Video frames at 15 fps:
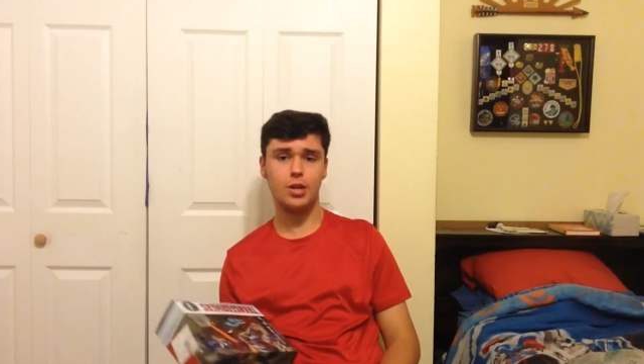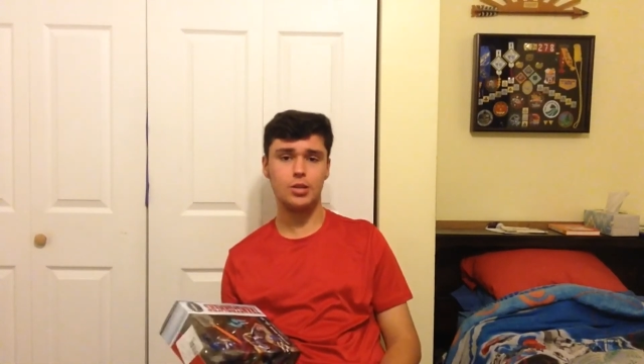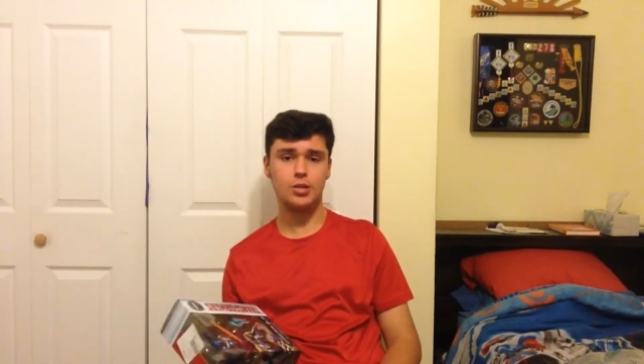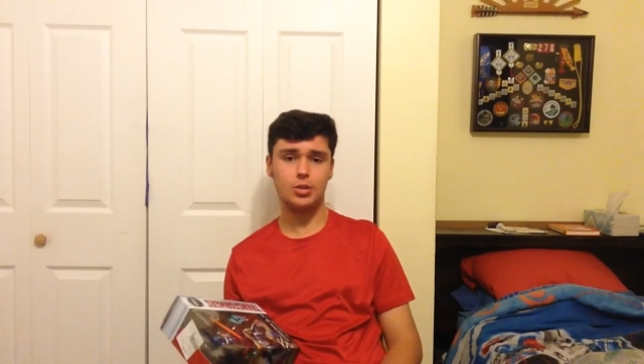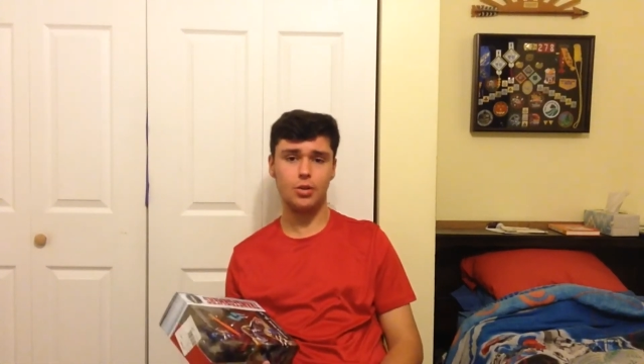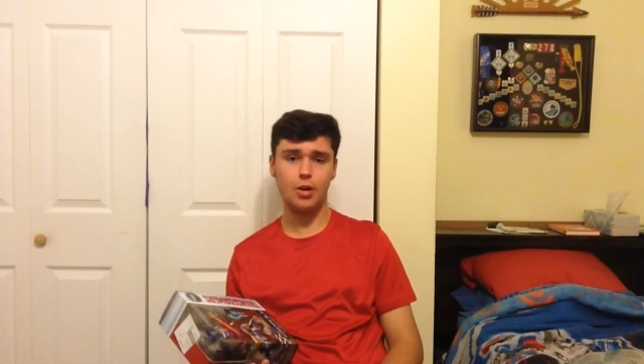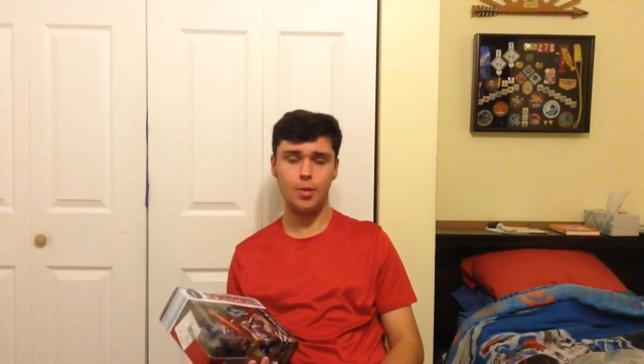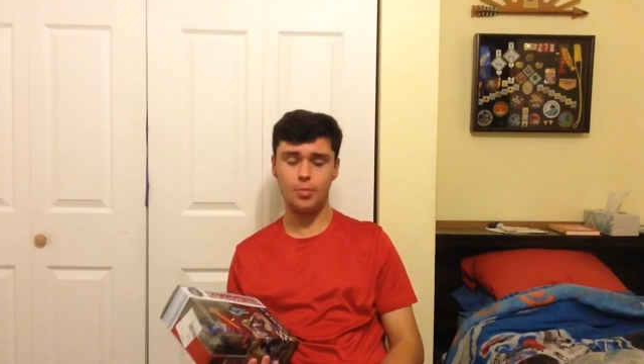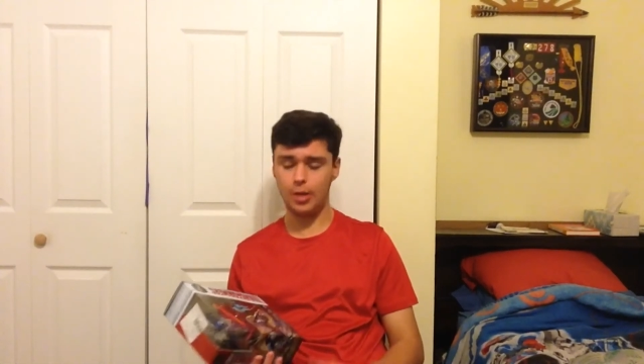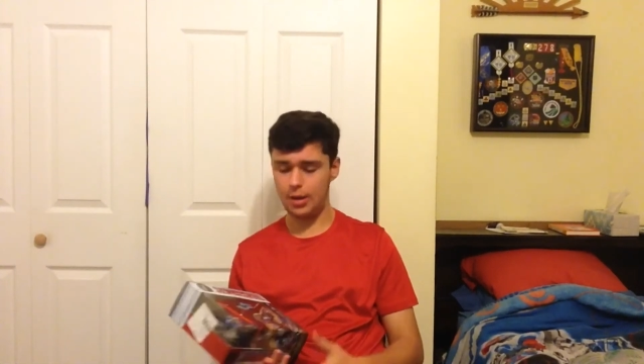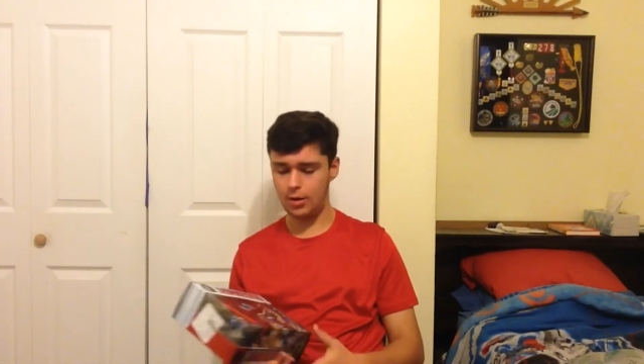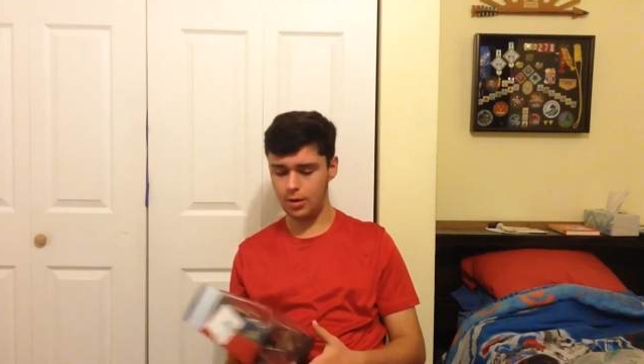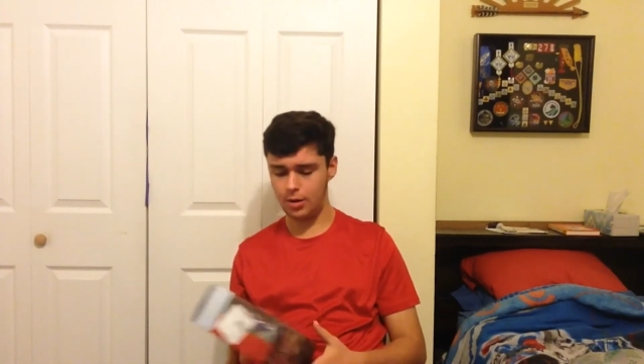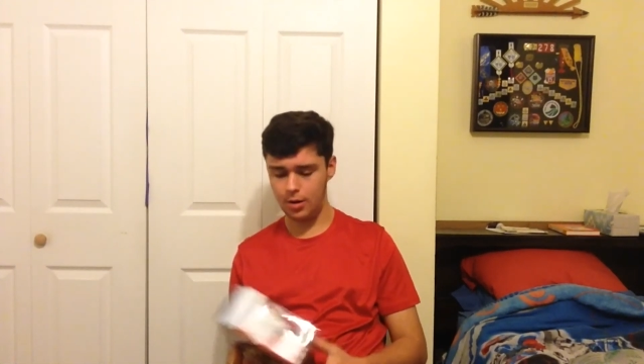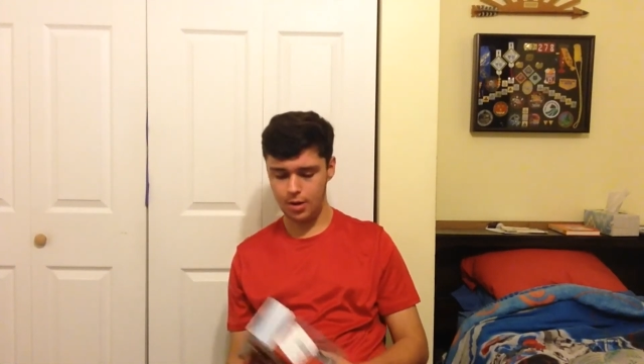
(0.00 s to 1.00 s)
Instagram
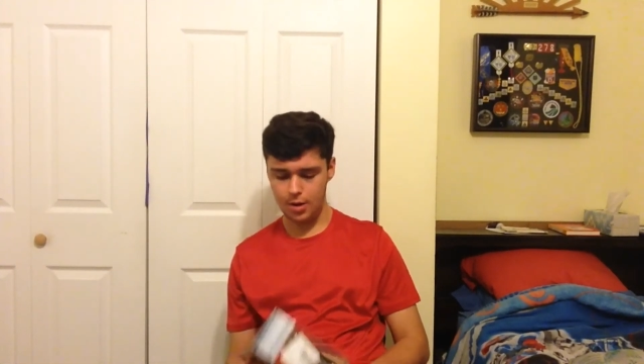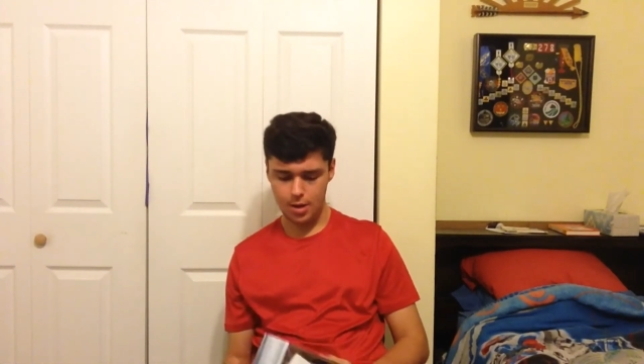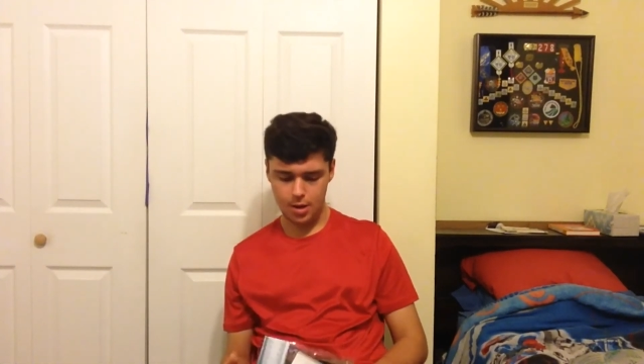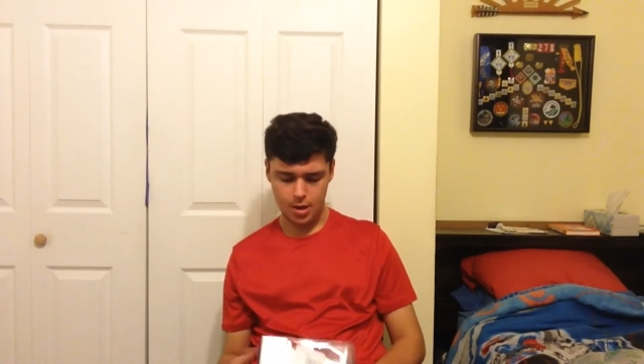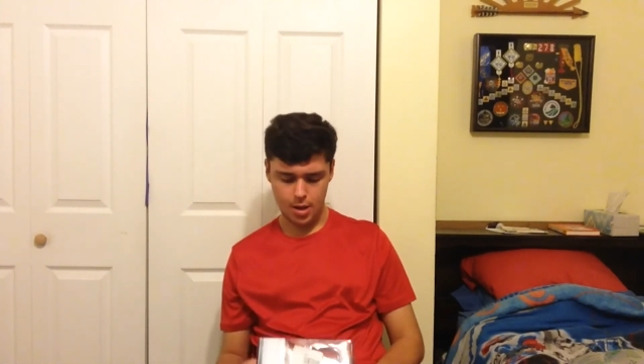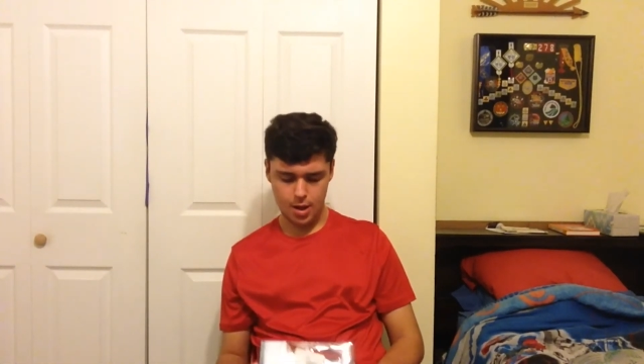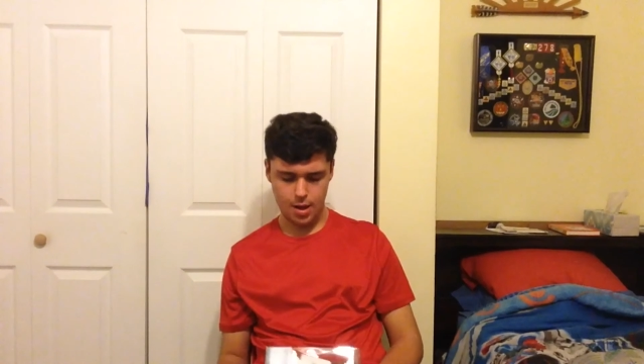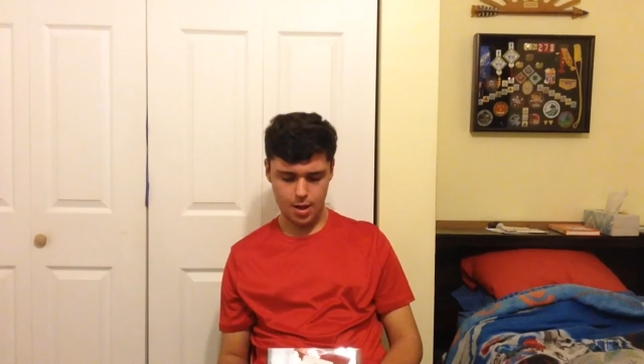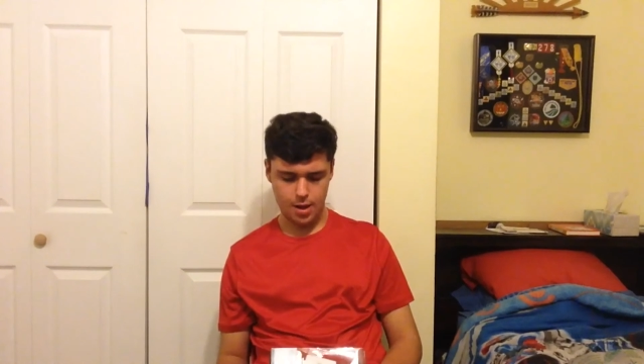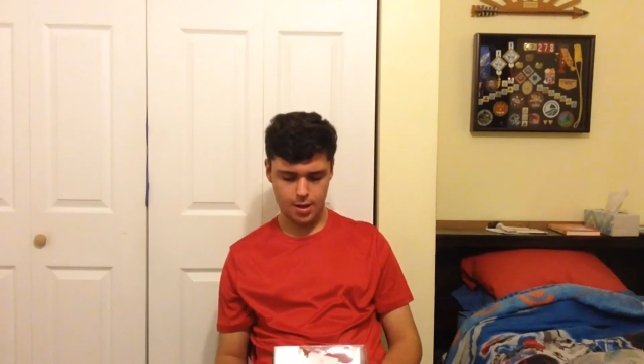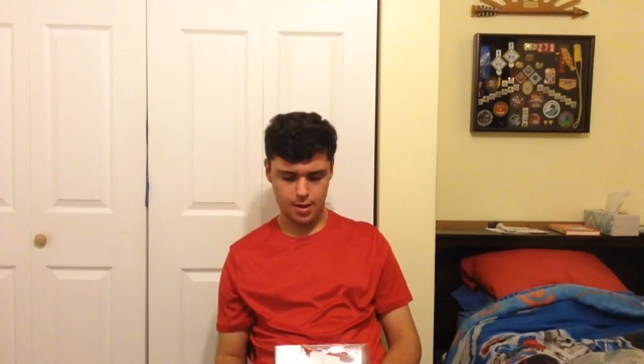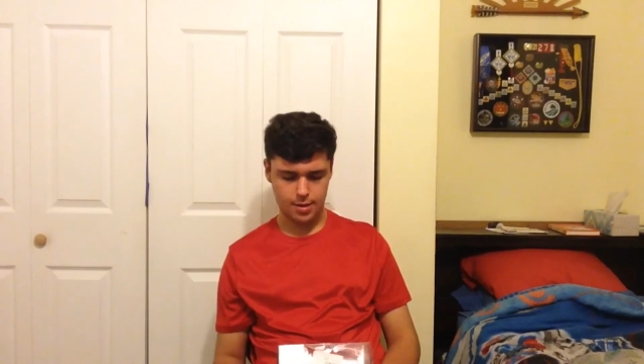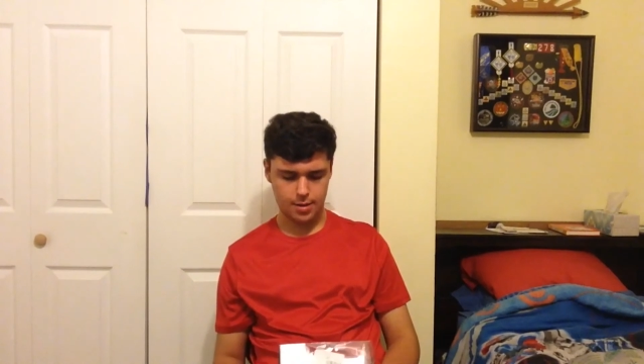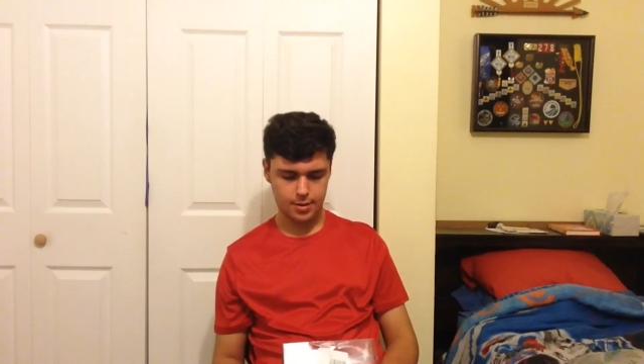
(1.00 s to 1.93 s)
later. Uh,